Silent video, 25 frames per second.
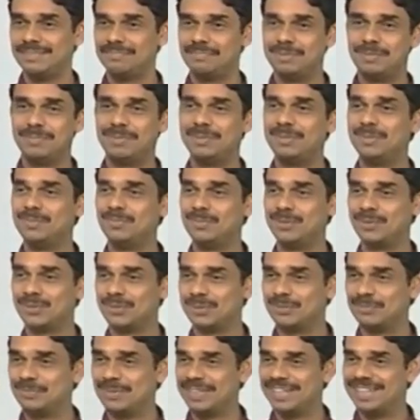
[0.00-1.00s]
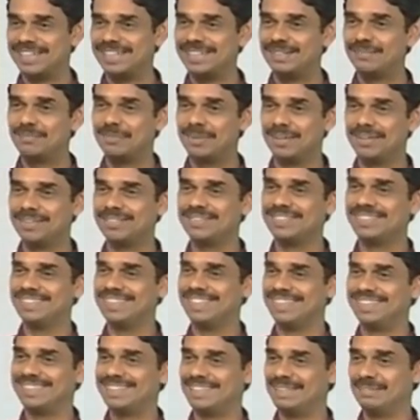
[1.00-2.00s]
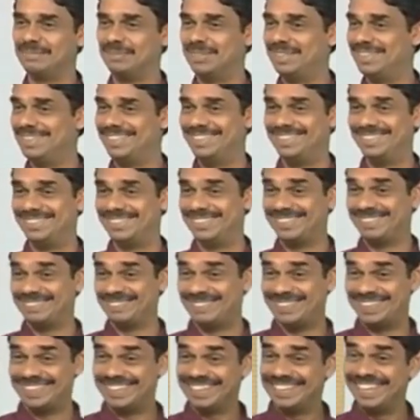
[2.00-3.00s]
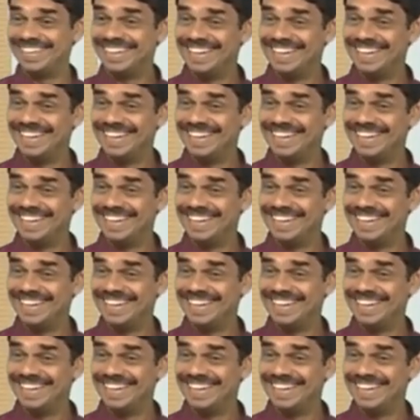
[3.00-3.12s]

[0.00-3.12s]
maybe do more complicated problems in the examination or something.